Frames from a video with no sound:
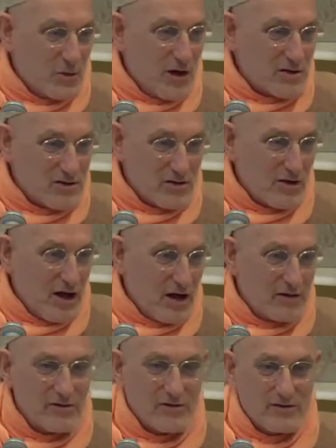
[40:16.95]
You know, whether it
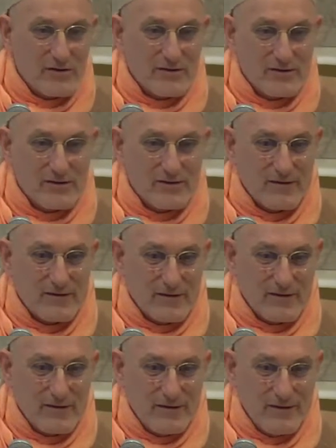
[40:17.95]
makes sense to us or
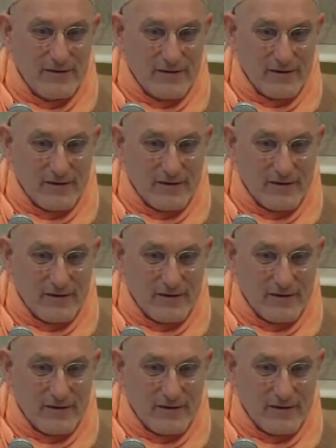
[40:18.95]
not.